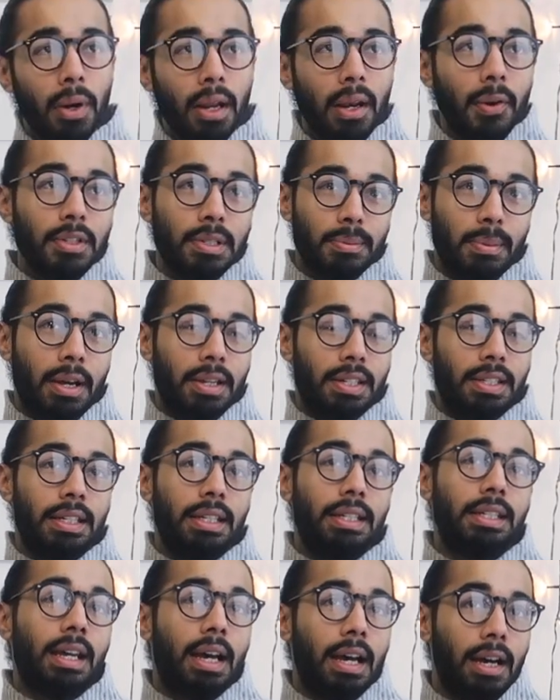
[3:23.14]
When I was about to
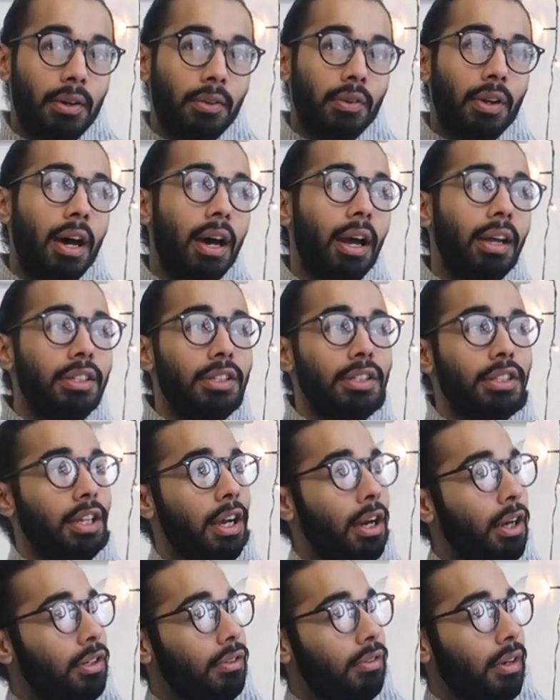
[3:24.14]
sit down, I just
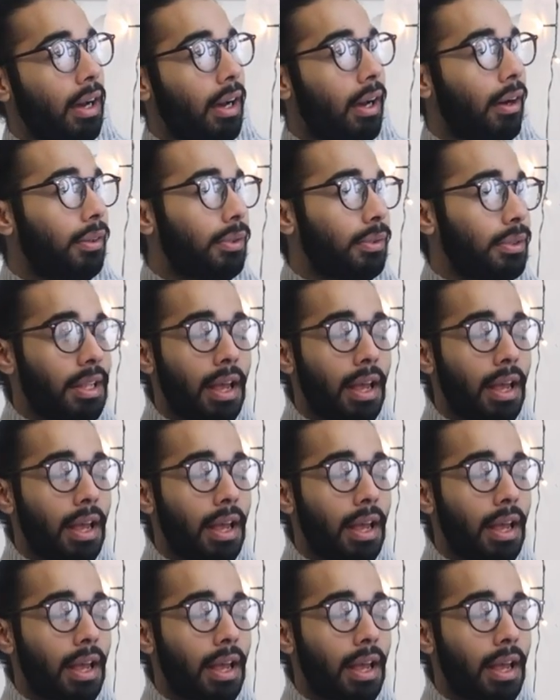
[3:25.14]
turned around,